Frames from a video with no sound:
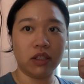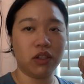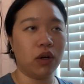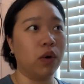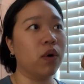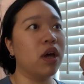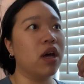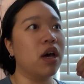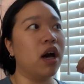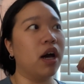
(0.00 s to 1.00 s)
So
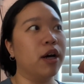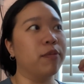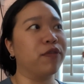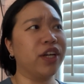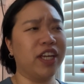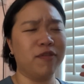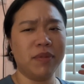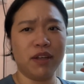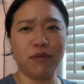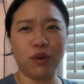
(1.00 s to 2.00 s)
forgive
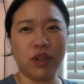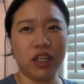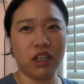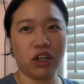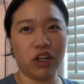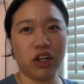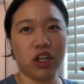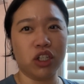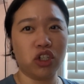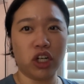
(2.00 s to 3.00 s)
me if you hear
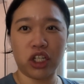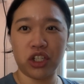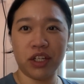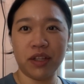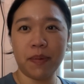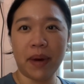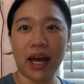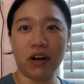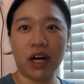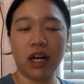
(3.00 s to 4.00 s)
construction in the
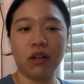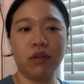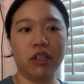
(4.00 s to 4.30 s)
background.